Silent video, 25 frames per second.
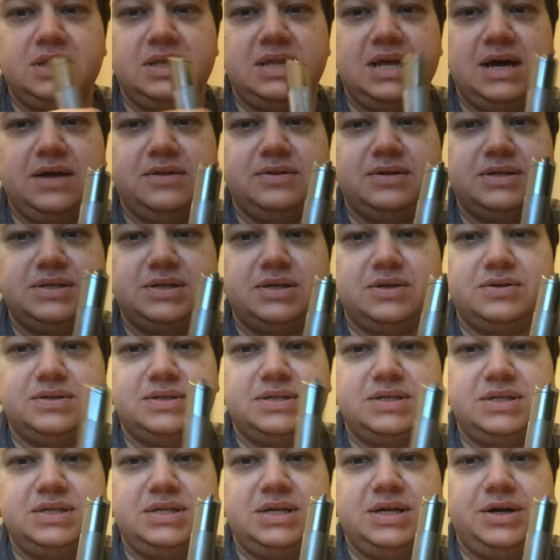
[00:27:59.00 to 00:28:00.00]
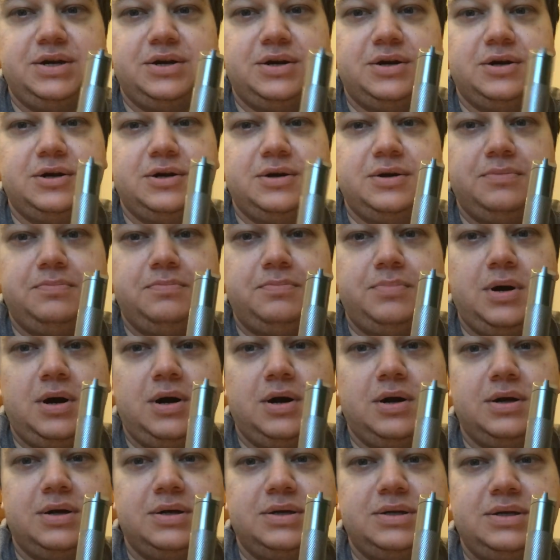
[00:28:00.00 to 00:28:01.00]
down this little center
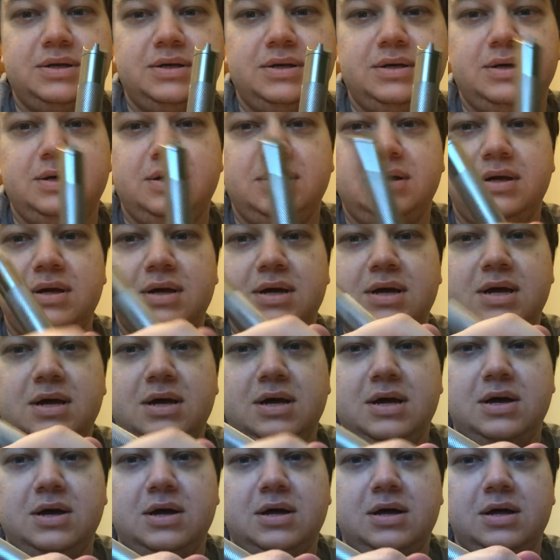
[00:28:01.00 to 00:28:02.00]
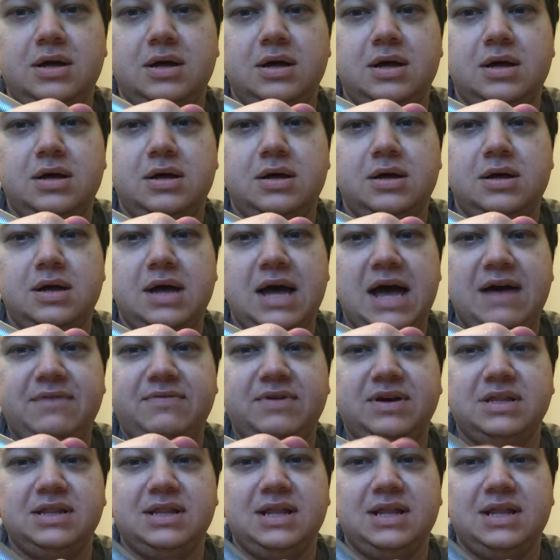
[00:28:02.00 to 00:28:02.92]
part have a